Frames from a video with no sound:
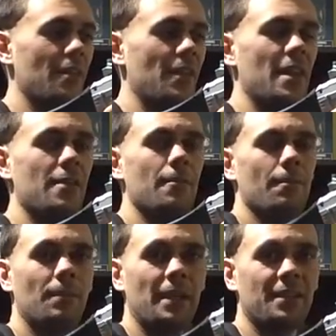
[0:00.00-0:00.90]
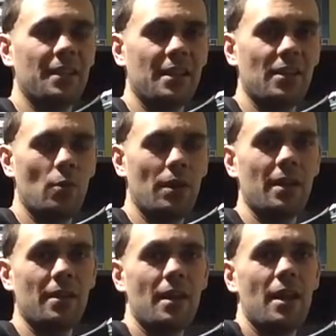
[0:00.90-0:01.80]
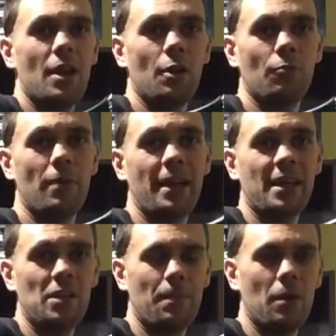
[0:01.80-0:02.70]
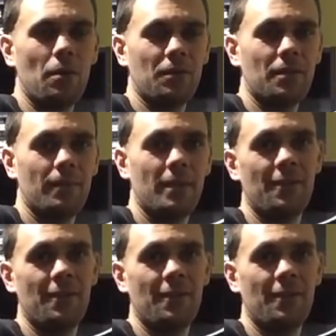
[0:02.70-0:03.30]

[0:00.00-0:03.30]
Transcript: Then placing the other one in, racking the bolt.